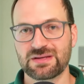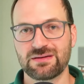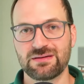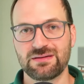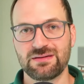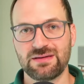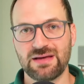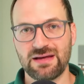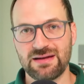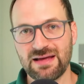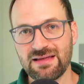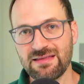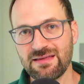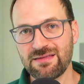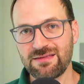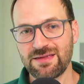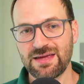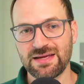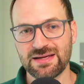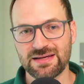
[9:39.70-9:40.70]
Another
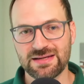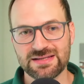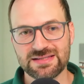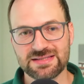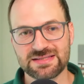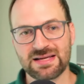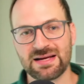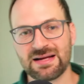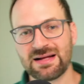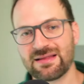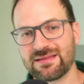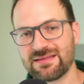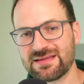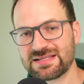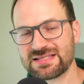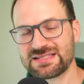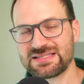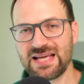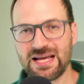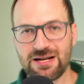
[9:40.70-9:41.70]
thing is the
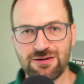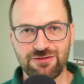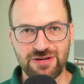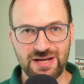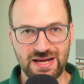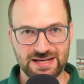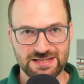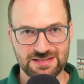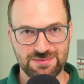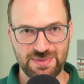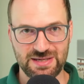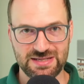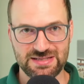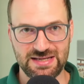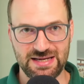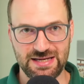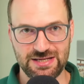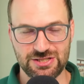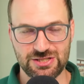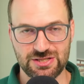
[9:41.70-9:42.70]
salary
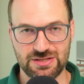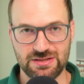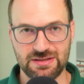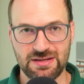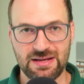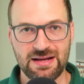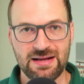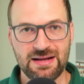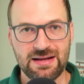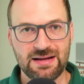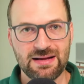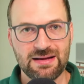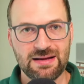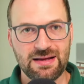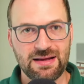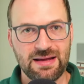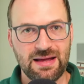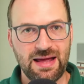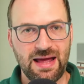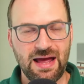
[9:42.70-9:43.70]
expectation.
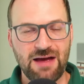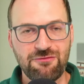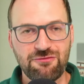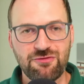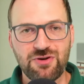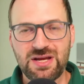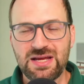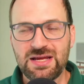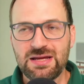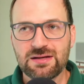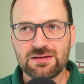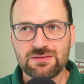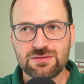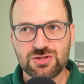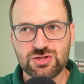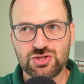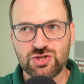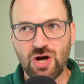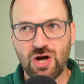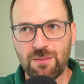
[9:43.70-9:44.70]
Every
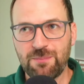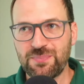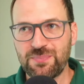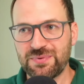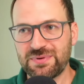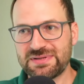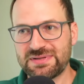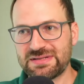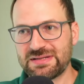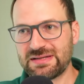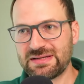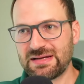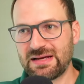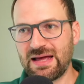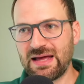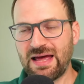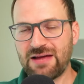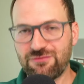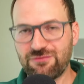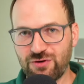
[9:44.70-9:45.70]
job
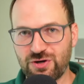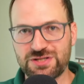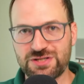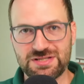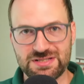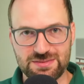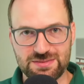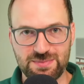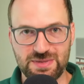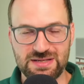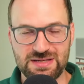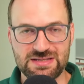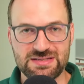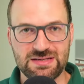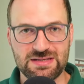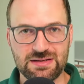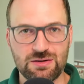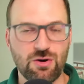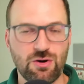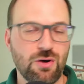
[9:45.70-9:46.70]
advertisement
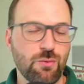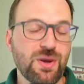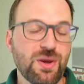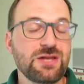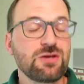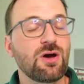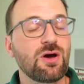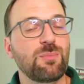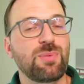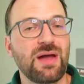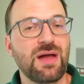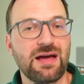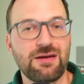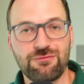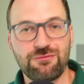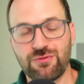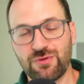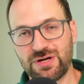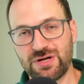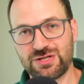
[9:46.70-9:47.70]
or when you apply
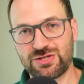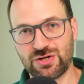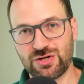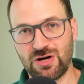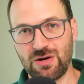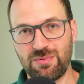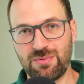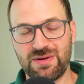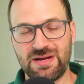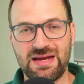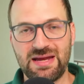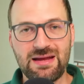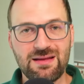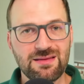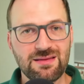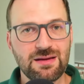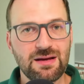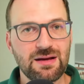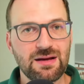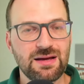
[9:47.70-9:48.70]
for a job,
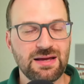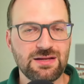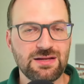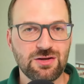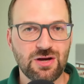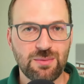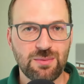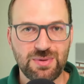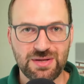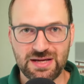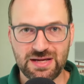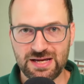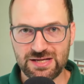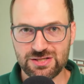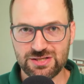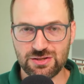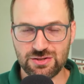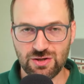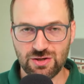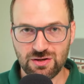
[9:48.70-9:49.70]
either in your
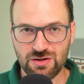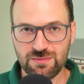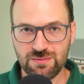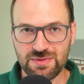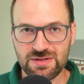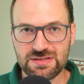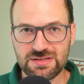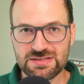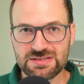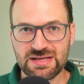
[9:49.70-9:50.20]
application documents,